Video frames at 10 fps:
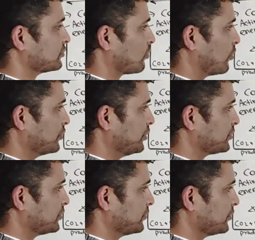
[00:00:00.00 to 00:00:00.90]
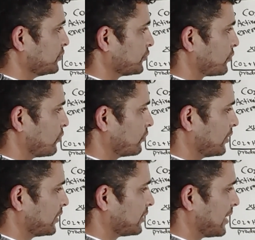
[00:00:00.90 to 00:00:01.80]
So what you need to do is you draw
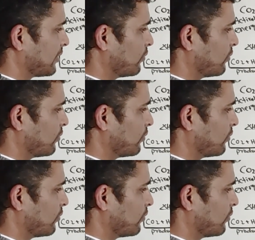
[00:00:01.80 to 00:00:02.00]
it and